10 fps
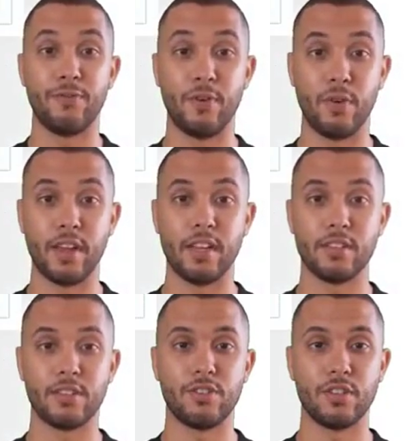for
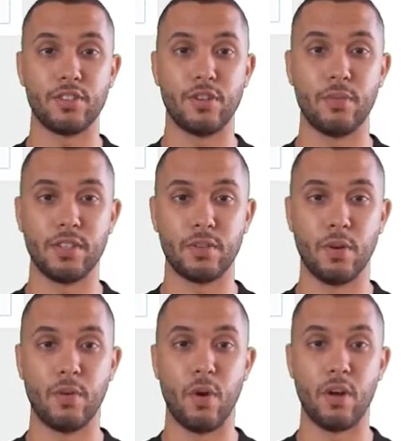ratings such as service
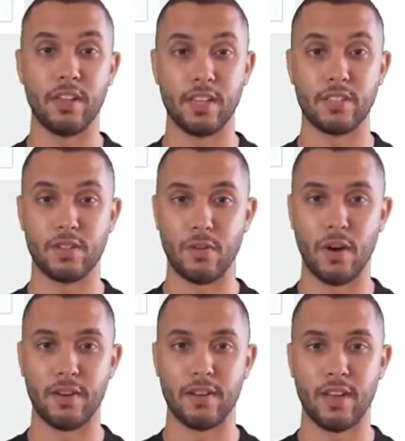or quality and so
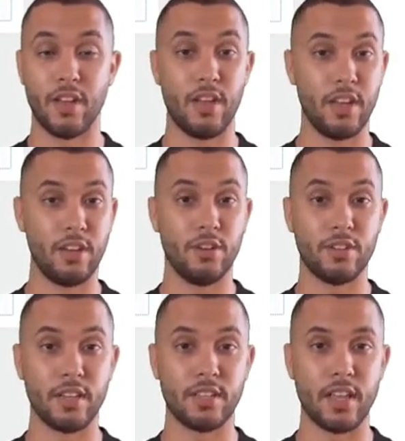on. And
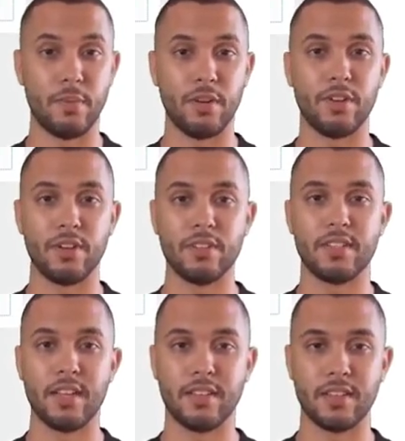here's an example. You can
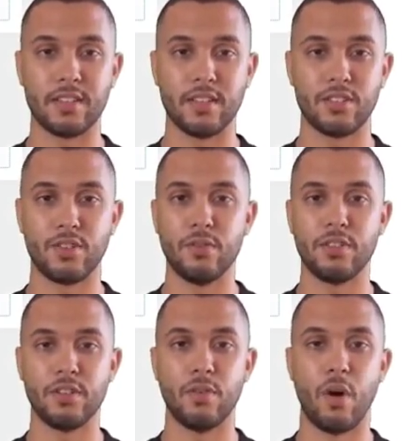see this is a
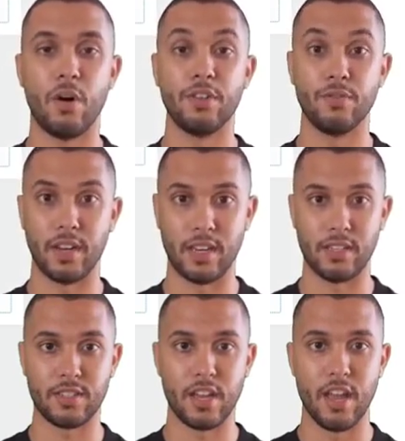service and quality
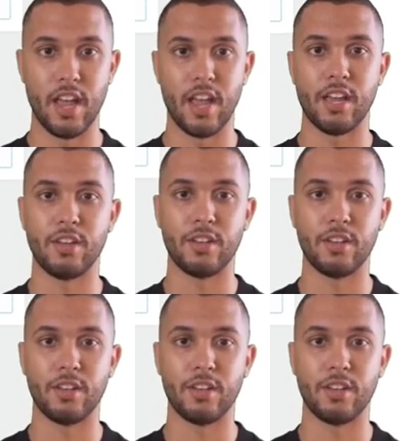ratings, and you